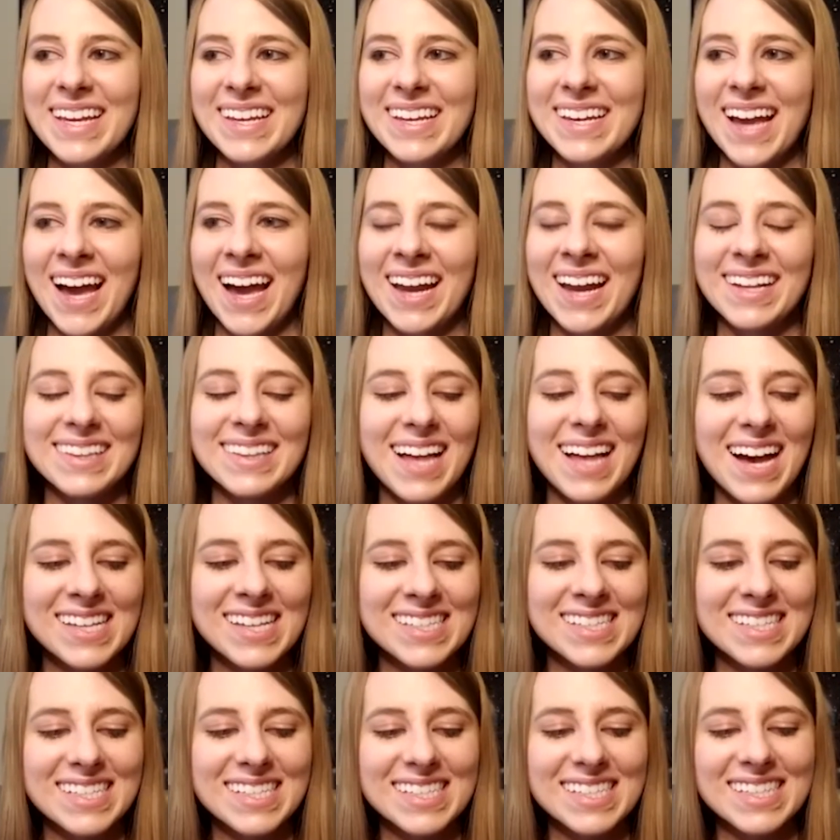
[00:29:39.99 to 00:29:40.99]
You
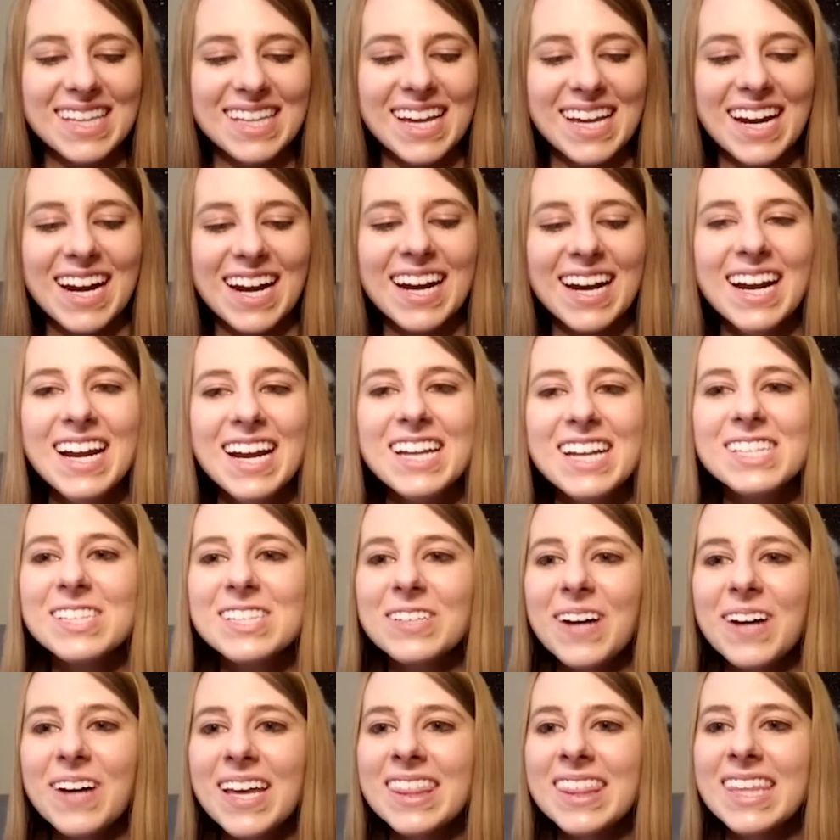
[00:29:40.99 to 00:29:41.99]
lost us there.
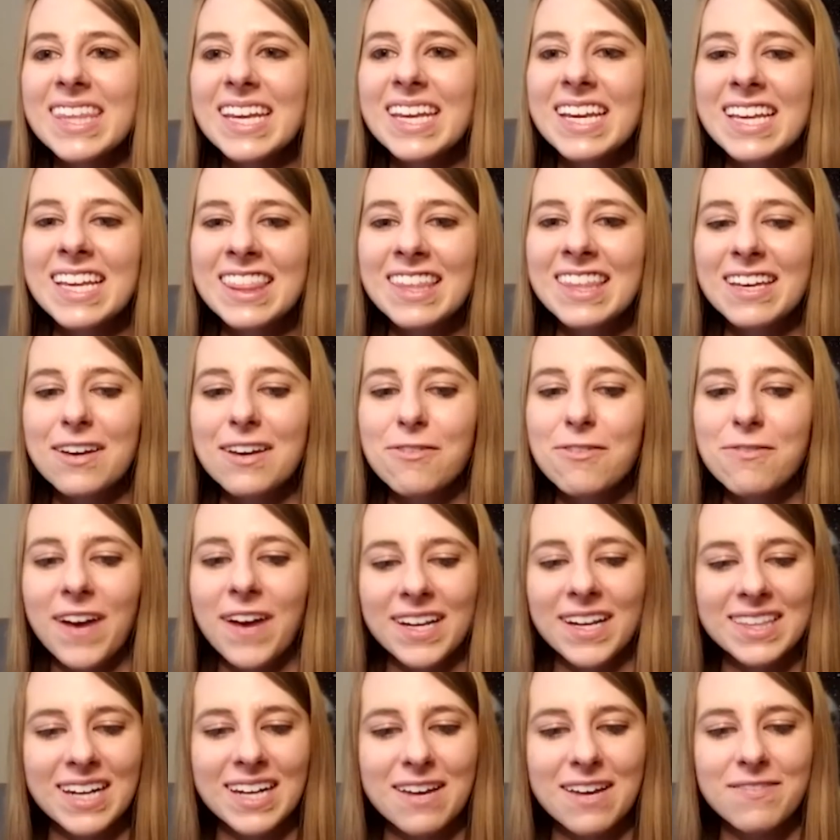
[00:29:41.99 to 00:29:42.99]
So I think the
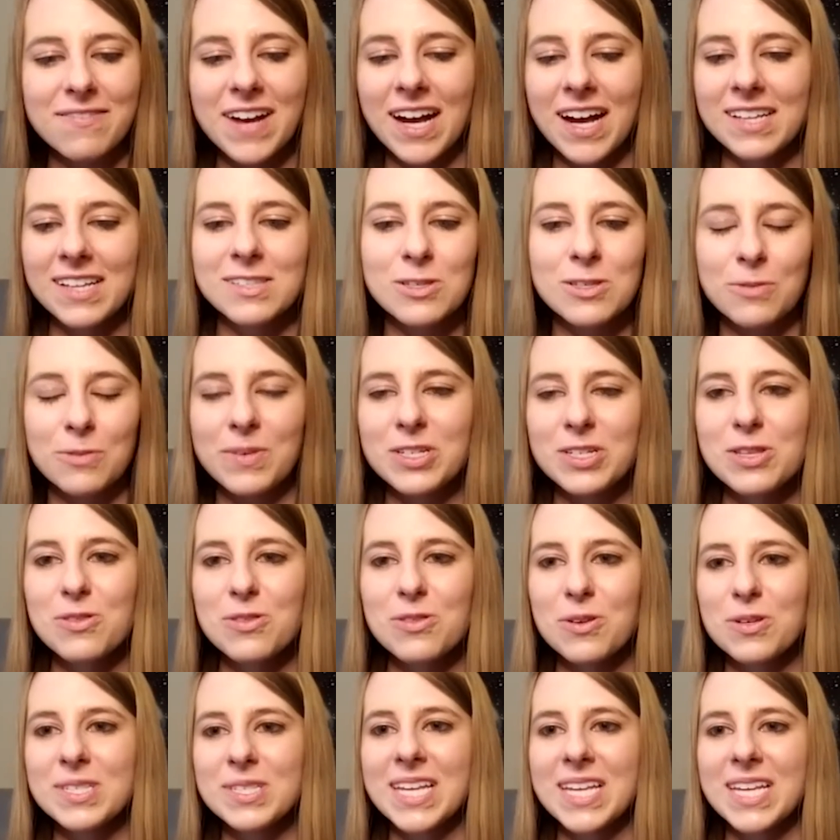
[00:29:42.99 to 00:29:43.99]
fact that I've gotten so much
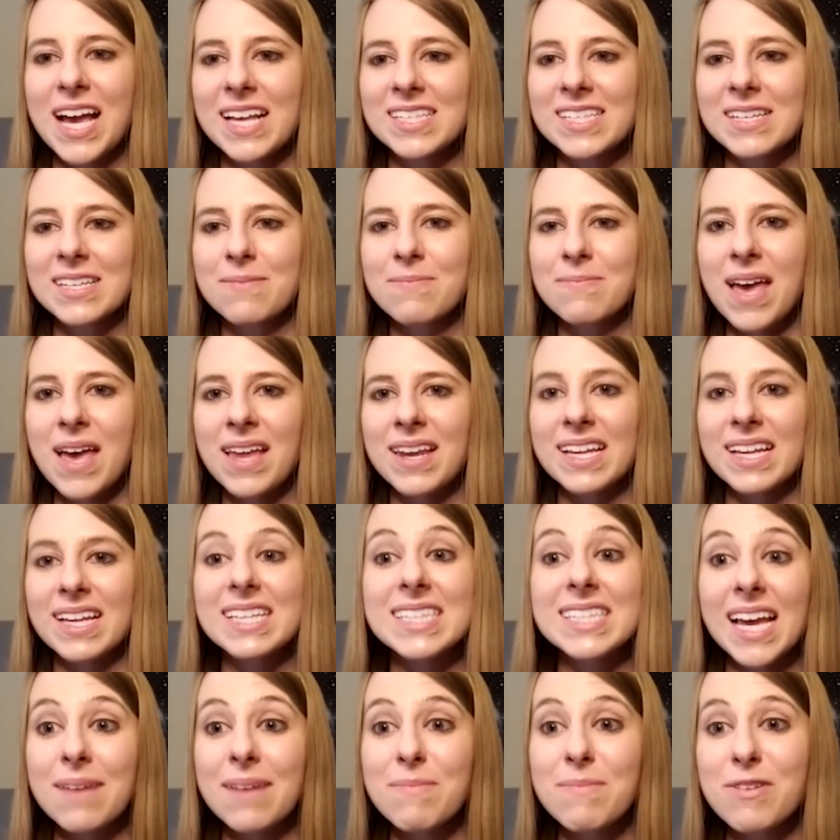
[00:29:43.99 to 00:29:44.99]
enthusiasm and
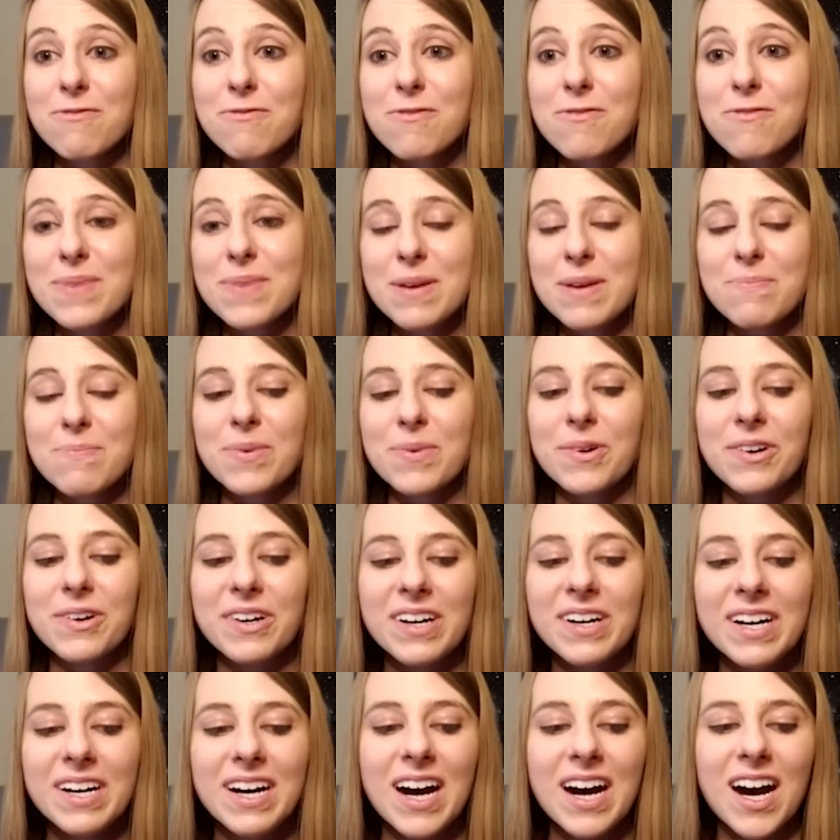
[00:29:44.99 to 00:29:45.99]
excitement from people,
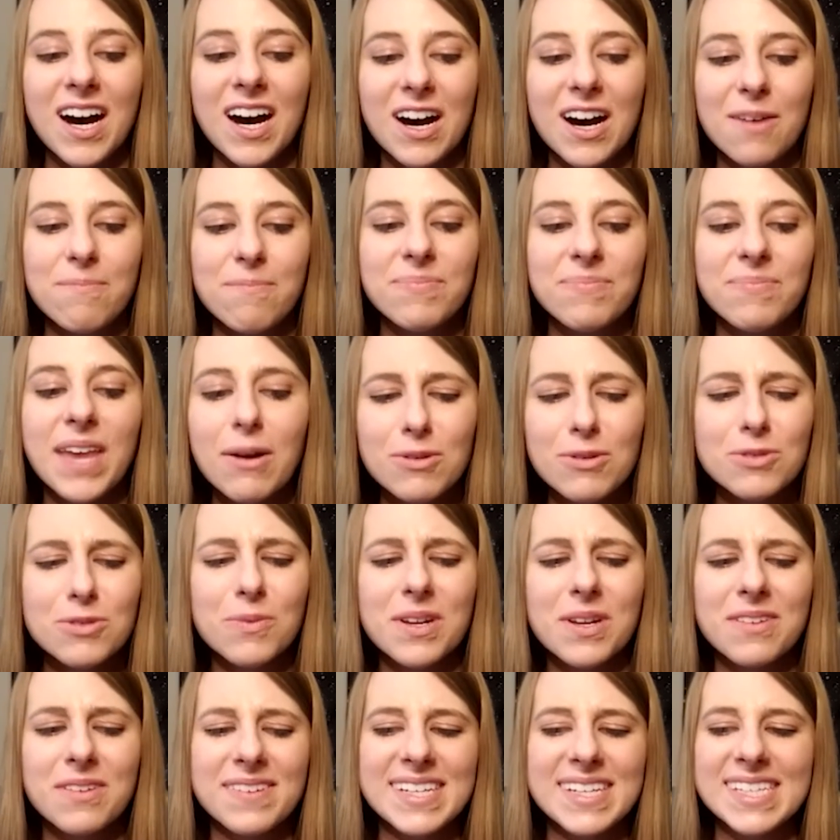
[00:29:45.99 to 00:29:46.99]
that was
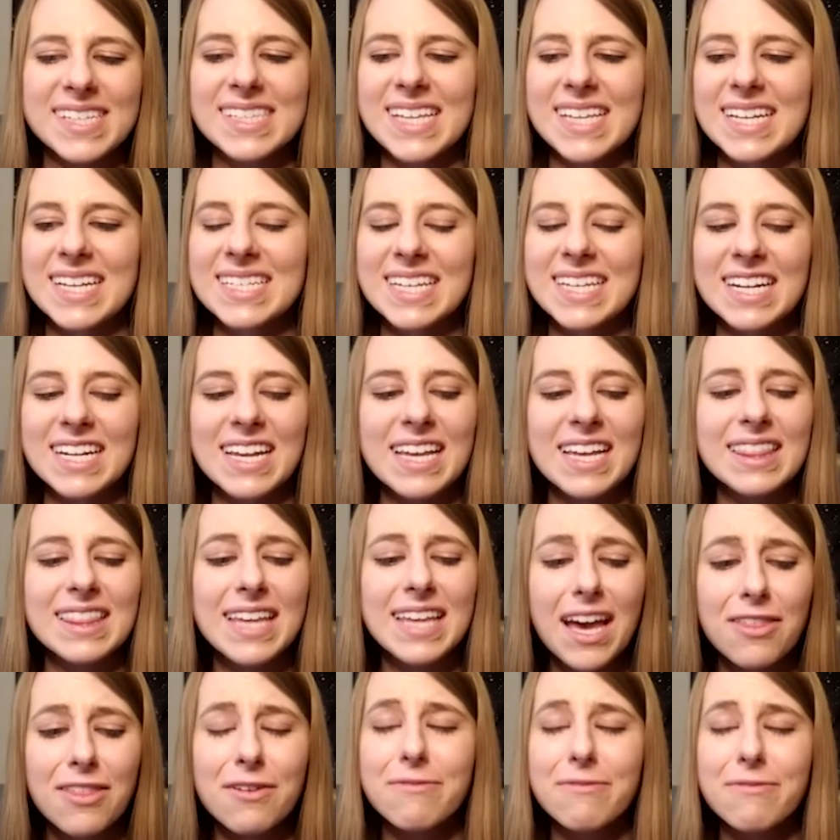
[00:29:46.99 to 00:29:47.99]
one of the reasons I did it.
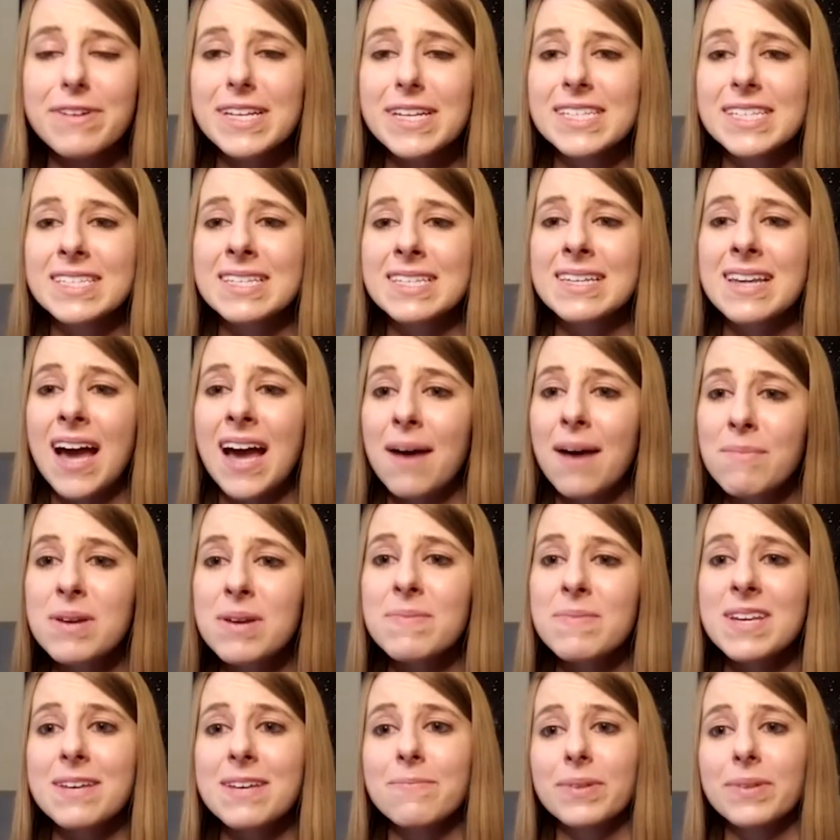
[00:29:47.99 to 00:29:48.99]
The other reason, I'm going
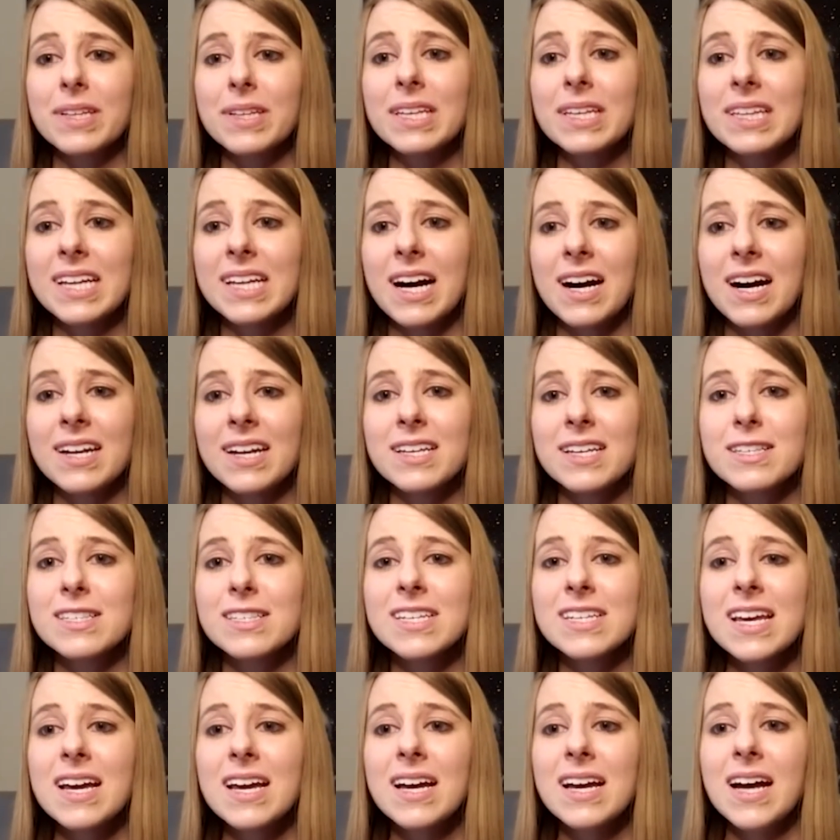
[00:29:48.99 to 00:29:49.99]
to be completely
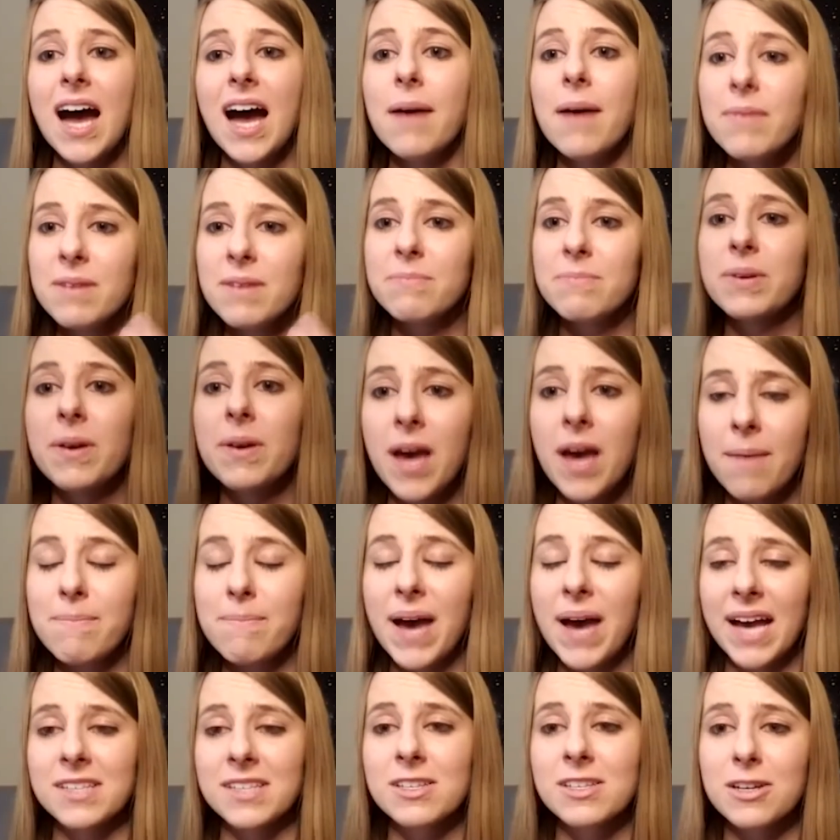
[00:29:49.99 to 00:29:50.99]
honest, I'm an
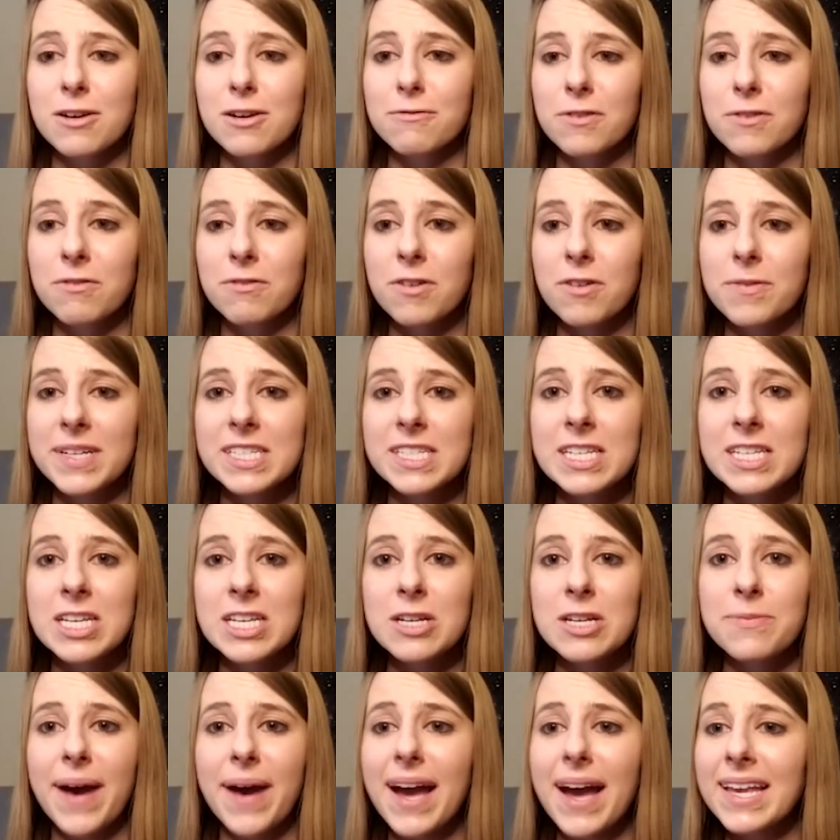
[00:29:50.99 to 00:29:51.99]
ambassador for Rubik's
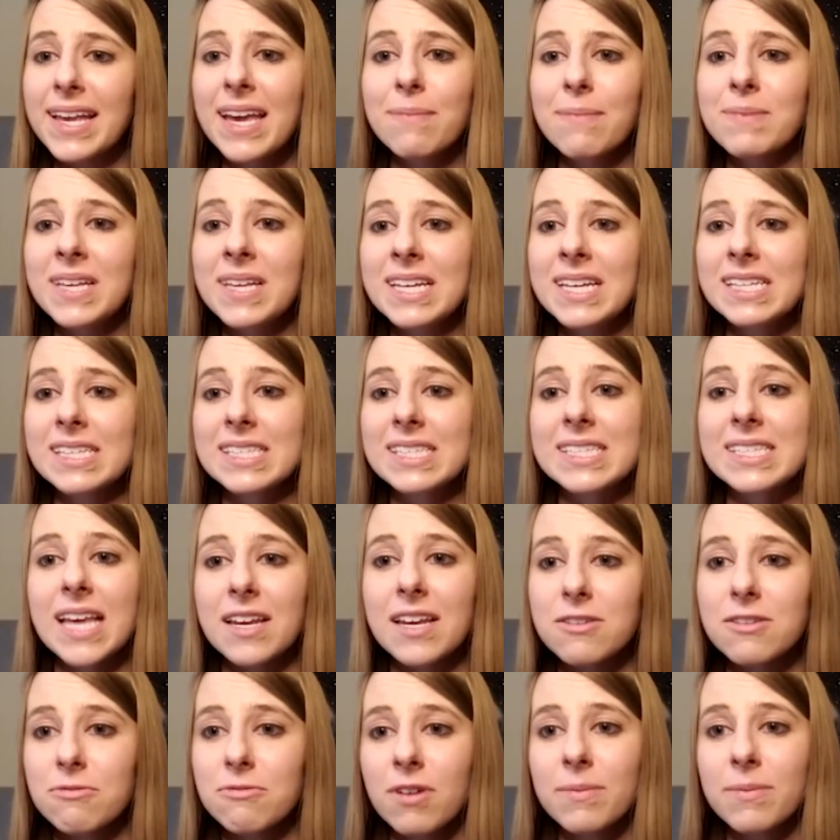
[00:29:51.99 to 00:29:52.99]
Cube. I kept getting
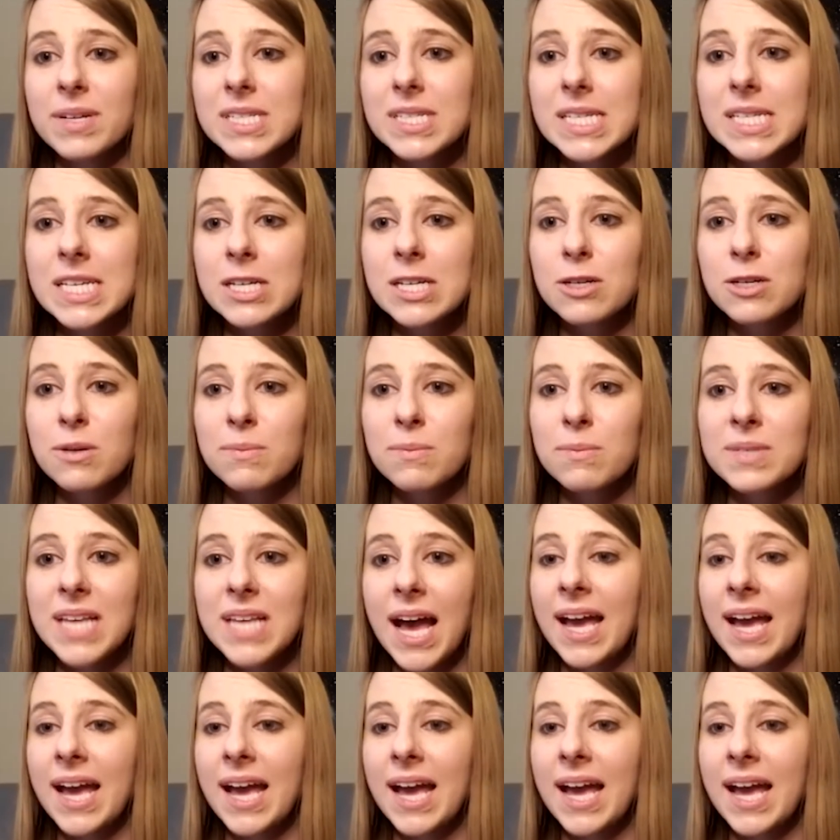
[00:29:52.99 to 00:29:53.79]
sent Rubik's Cubes.